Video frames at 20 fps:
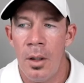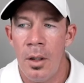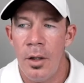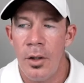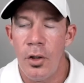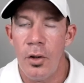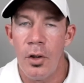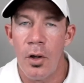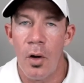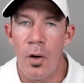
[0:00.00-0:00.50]

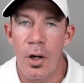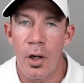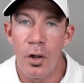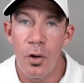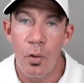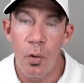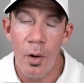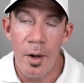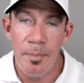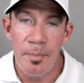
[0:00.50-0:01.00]
You can go to
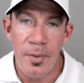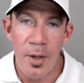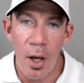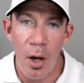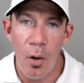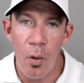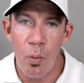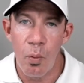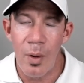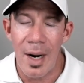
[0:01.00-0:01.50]

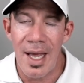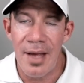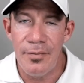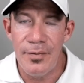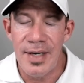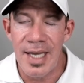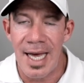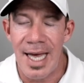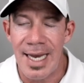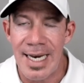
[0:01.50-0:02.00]
crypto rev
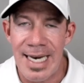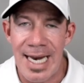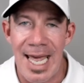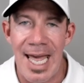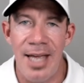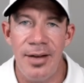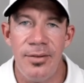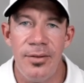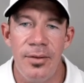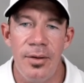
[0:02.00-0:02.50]
dot
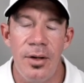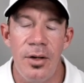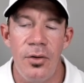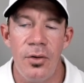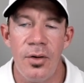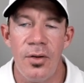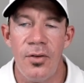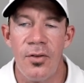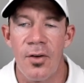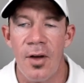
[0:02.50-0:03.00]
net and you
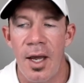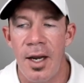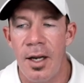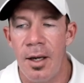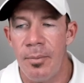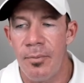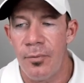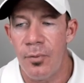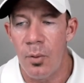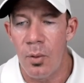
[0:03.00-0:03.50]
can sign
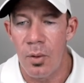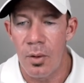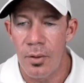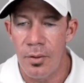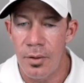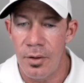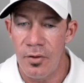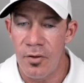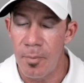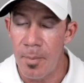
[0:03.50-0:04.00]
up for
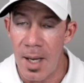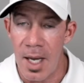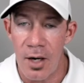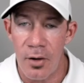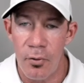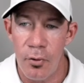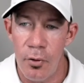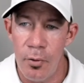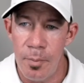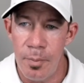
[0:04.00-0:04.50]
the spot
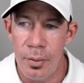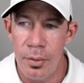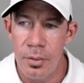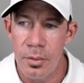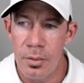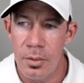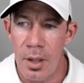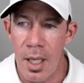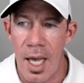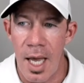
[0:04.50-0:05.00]
group
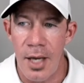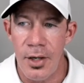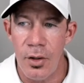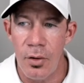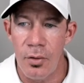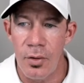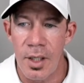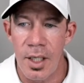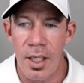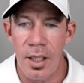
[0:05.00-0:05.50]
and
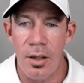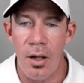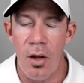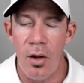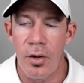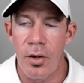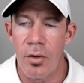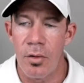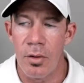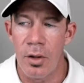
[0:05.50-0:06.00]
you'll get all
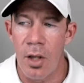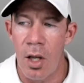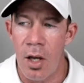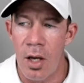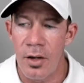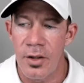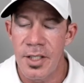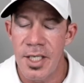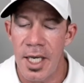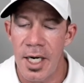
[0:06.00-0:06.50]
your
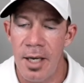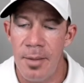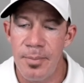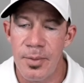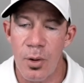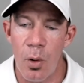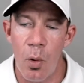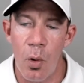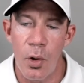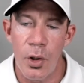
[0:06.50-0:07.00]
long setups,
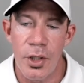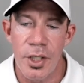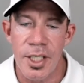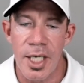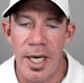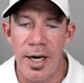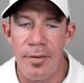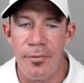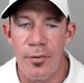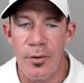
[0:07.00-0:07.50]
or you
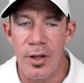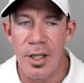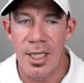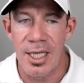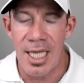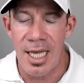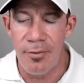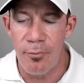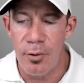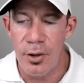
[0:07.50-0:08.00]
sign up for the
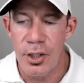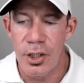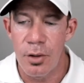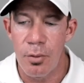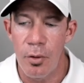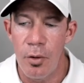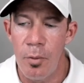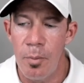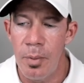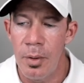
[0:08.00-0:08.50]
leverage
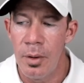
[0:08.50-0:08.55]
group